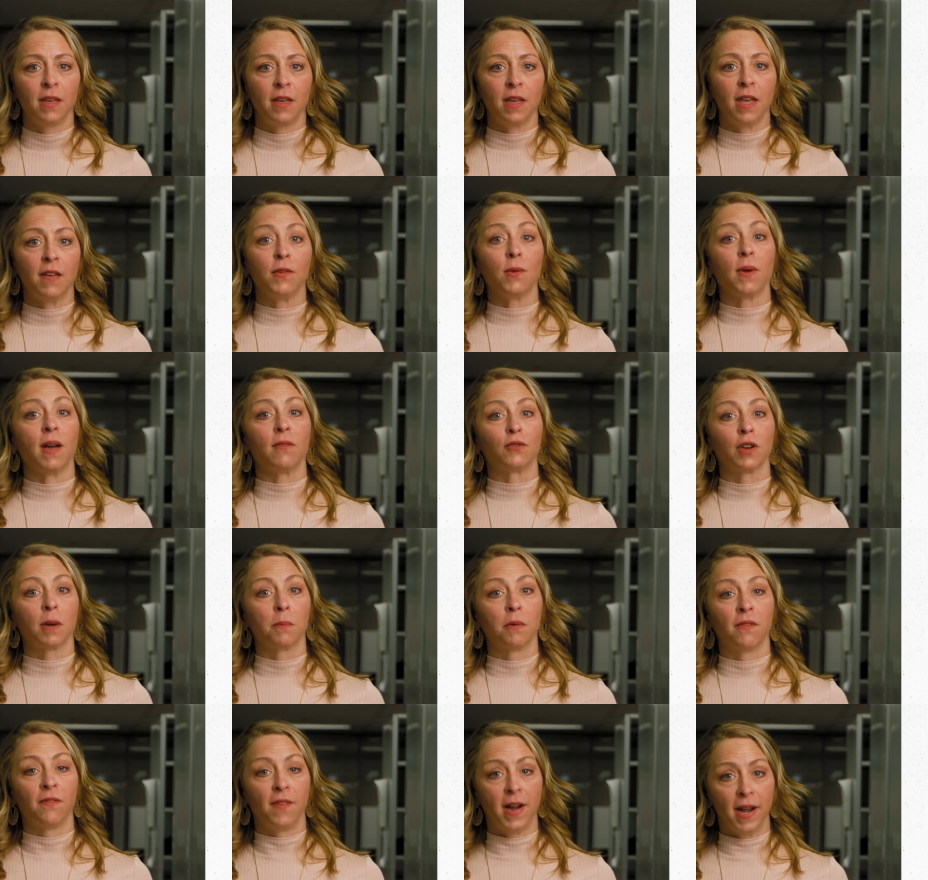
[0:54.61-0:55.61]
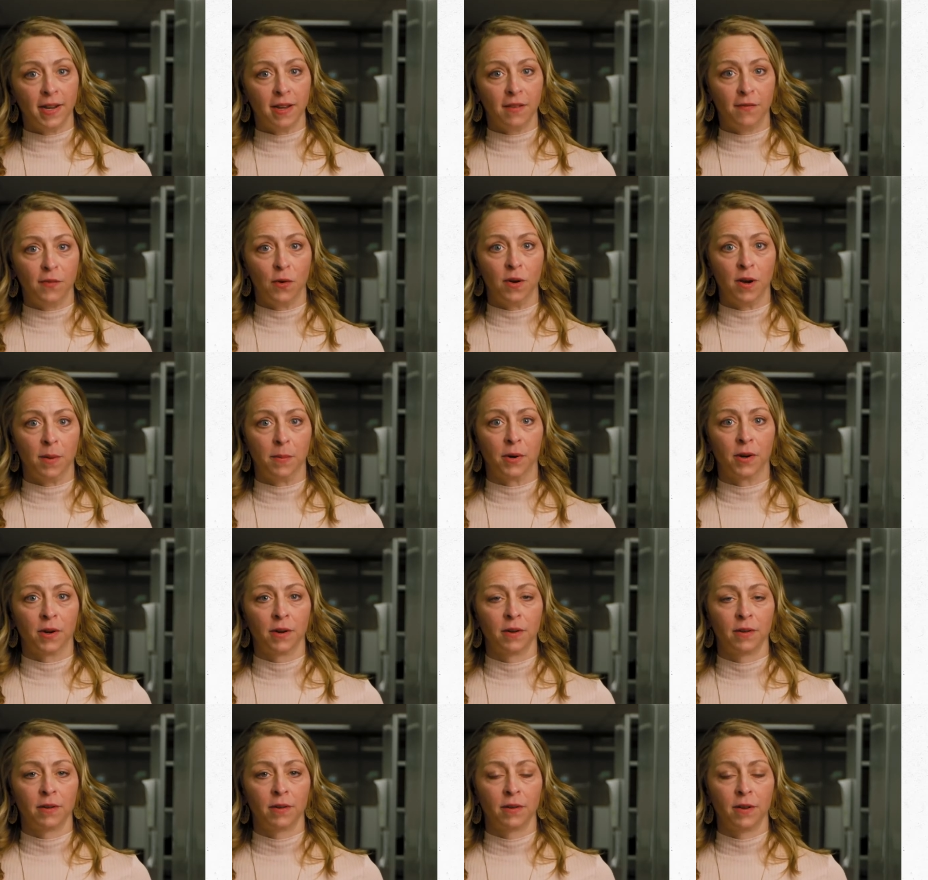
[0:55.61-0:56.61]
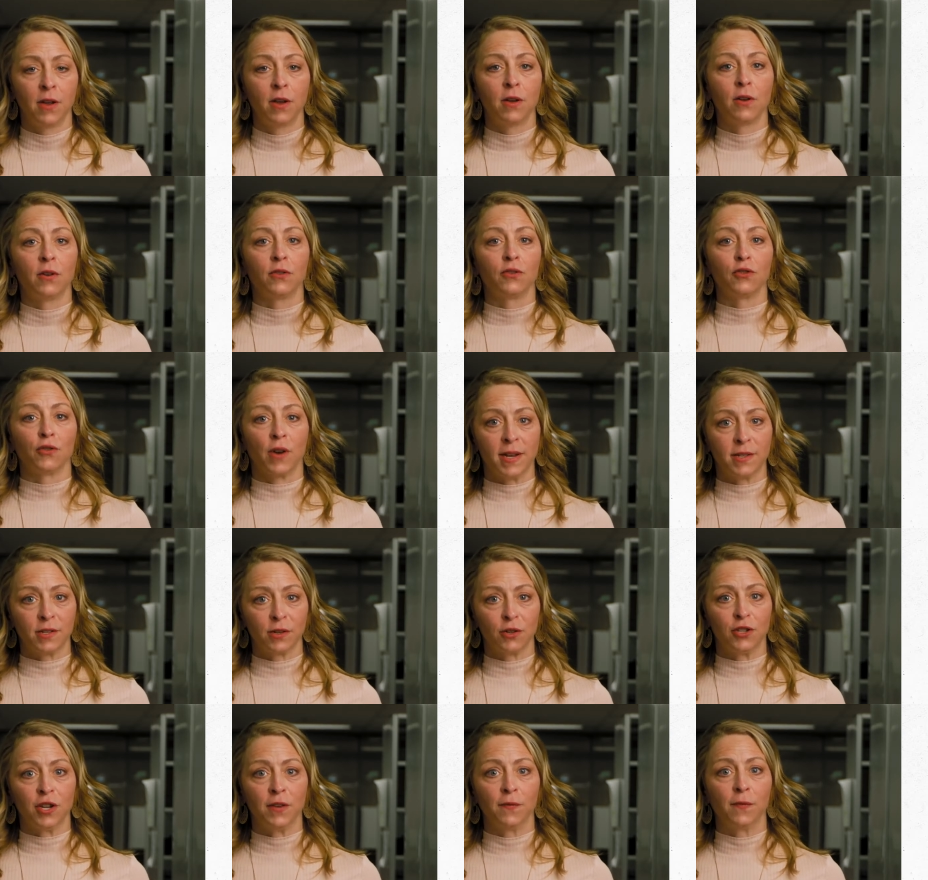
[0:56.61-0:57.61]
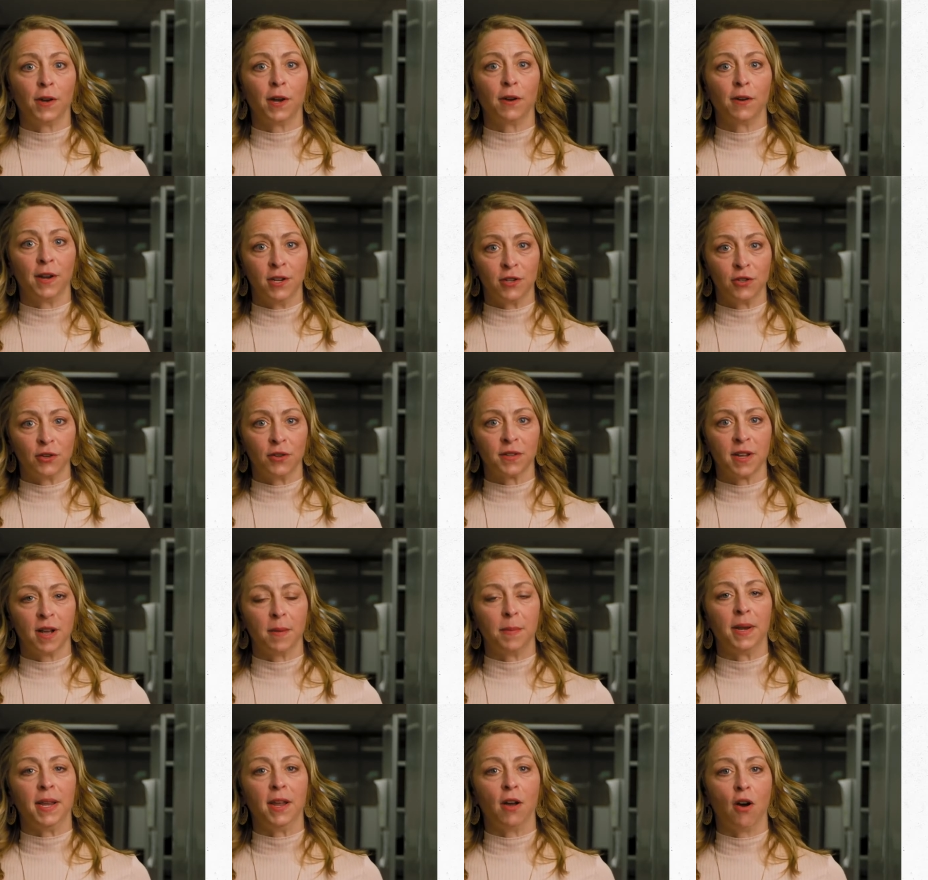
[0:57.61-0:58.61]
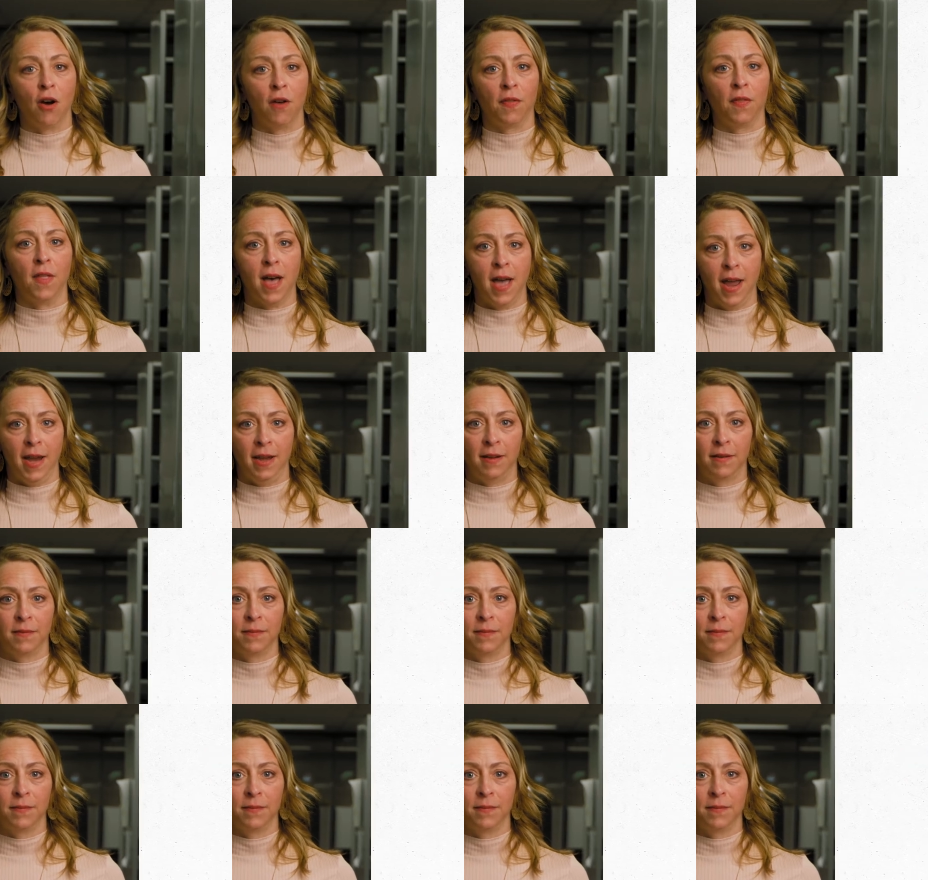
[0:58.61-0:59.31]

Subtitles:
If you have trouble finding a phone number, try searching for your insurance company online.